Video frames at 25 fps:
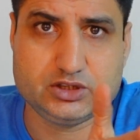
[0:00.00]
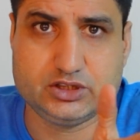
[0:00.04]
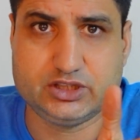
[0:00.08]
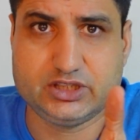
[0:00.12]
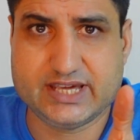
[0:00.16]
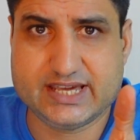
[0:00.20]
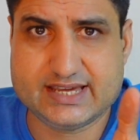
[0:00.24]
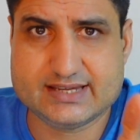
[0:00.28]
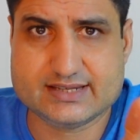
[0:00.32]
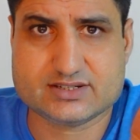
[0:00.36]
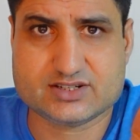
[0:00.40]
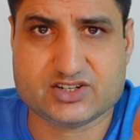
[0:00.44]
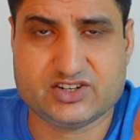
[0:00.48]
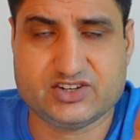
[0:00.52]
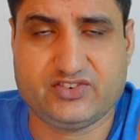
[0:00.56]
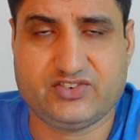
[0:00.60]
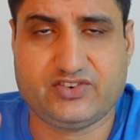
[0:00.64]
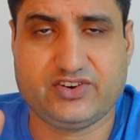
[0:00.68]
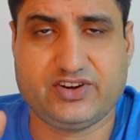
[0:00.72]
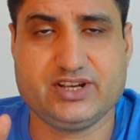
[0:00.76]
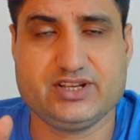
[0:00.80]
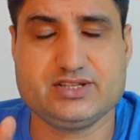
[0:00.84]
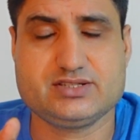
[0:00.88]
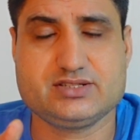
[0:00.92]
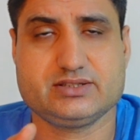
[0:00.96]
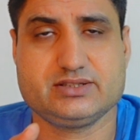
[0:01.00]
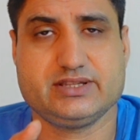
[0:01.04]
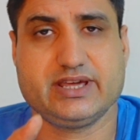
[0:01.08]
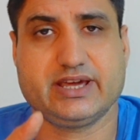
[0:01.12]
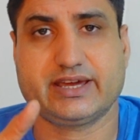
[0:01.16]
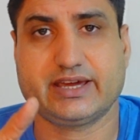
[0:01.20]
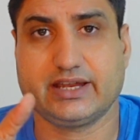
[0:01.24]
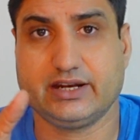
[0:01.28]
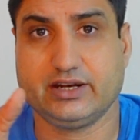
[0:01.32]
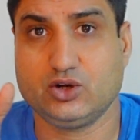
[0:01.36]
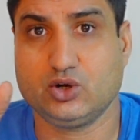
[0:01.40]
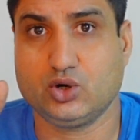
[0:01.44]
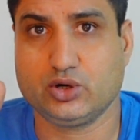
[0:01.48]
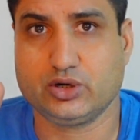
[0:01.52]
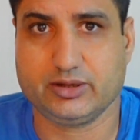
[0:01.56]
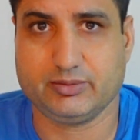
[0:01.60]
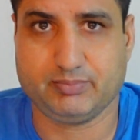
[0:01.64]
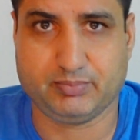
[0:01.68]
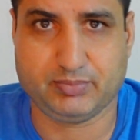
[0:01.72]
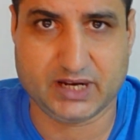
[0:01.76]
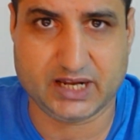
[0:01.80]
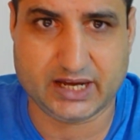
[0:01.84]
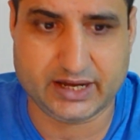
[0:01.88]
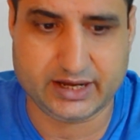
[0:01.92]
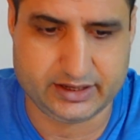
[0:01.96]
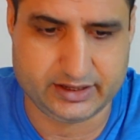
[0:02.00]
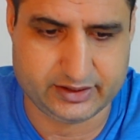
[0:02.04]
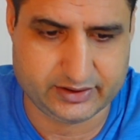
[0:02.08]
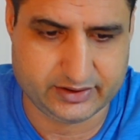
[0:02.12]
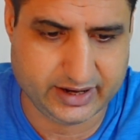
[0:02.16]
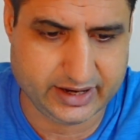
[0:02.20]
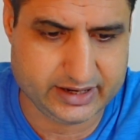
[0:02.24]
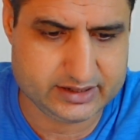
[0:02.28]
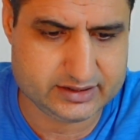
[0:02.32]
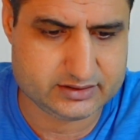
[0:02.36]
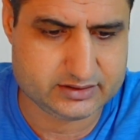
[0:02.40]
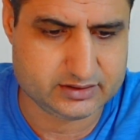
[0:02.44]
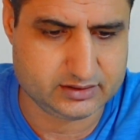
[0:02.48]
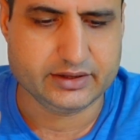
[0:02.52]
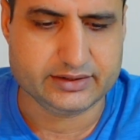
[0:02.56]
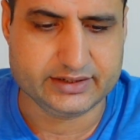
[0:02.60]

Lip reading: these countries, they cannot apply, right?